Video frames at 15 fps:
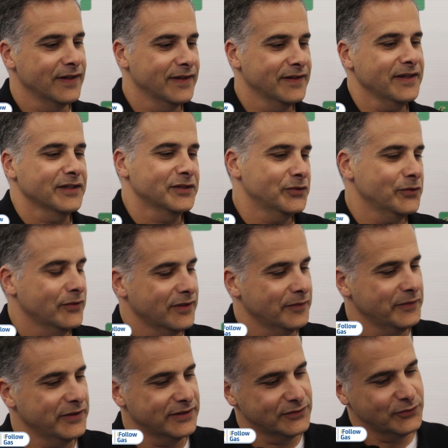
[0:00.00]
Yeah, sure. I
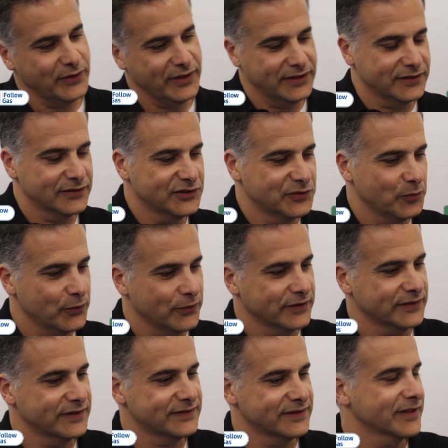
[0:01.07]
mean, Dwayne
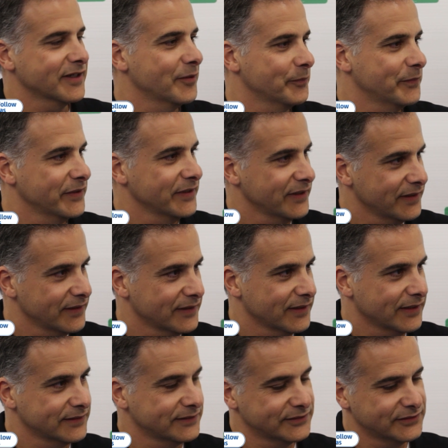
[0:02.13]
Sports is a company
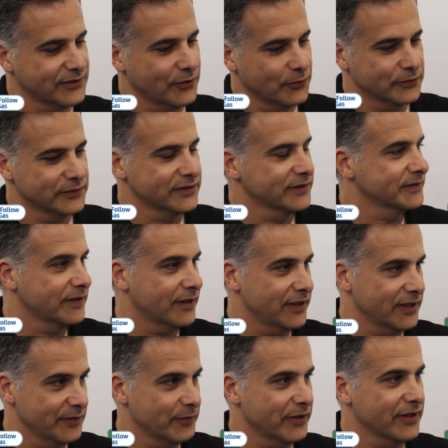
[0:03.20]
that's owned
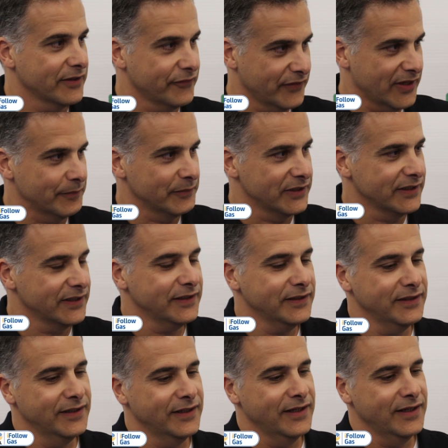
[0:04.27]
entirely by the family.
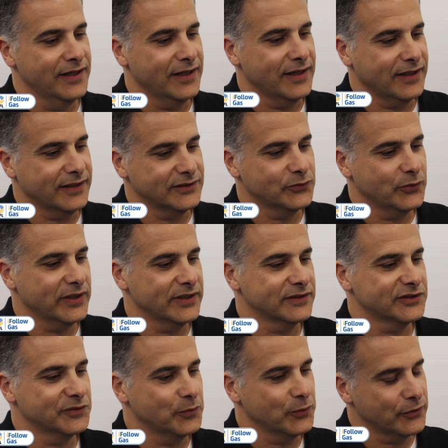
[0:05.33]
And Dwayne
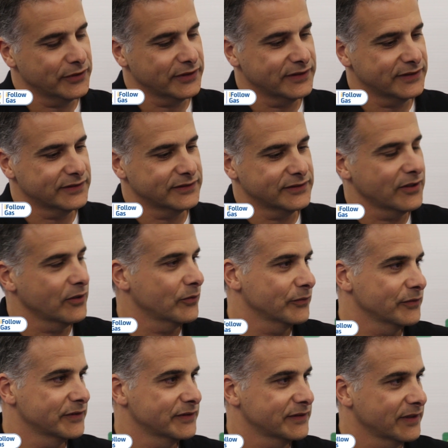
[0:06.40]
Sports
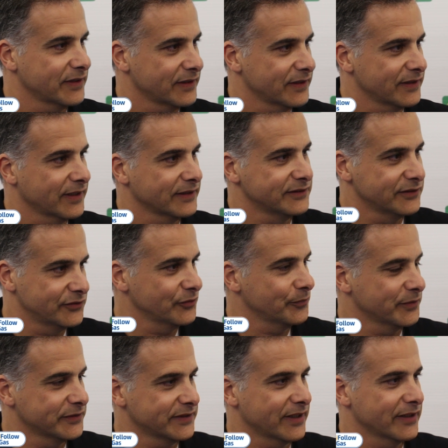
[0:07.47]
owns
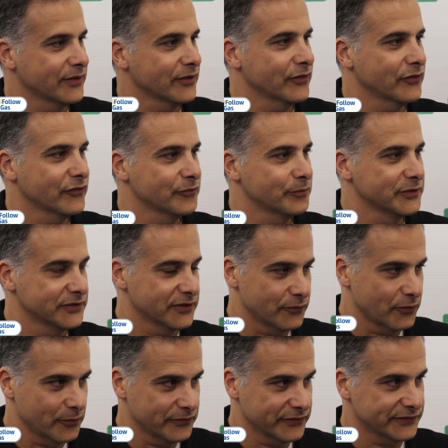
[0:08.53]
92% of Bristol
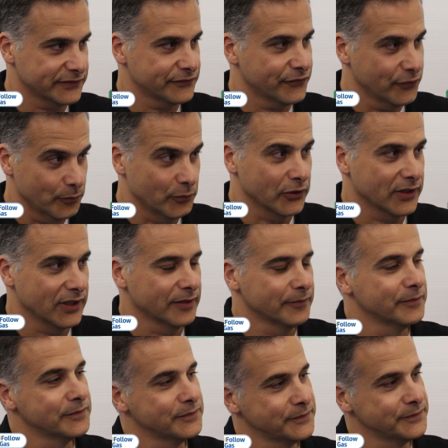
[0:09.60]
Rovers Football Club.
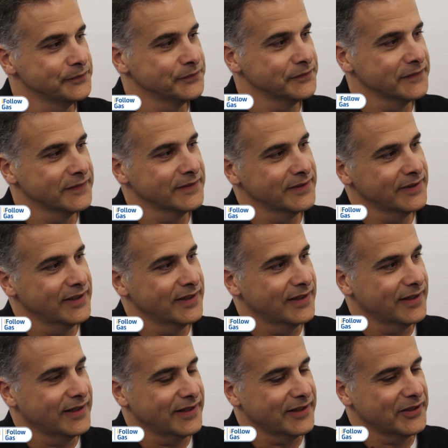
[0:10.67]

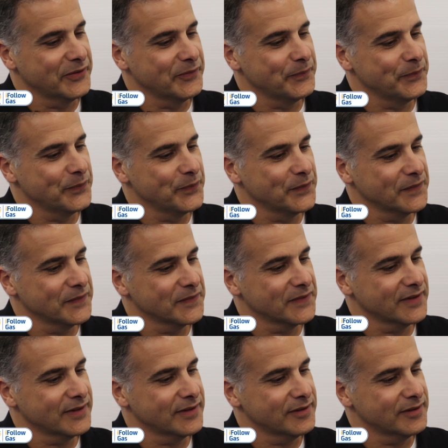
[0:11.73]

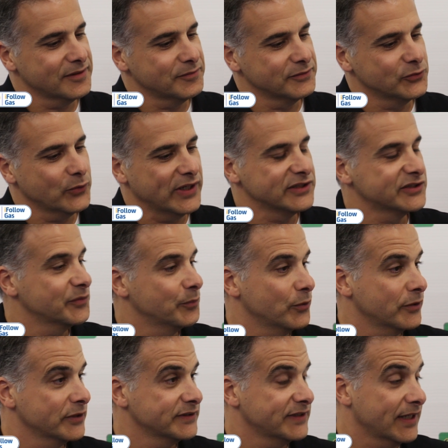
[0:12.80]
Dwayne
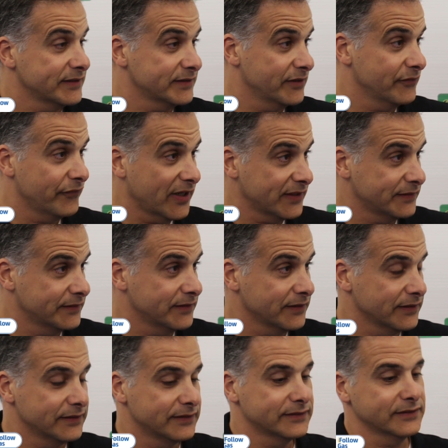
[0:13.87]
Sports has
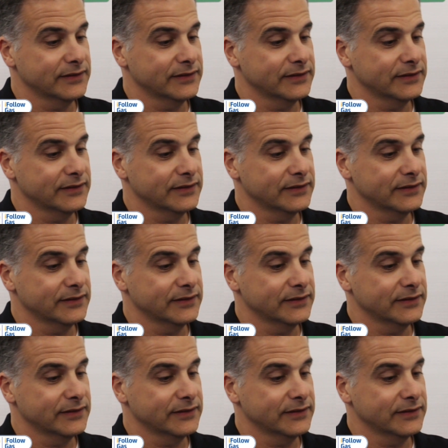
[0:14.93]
invested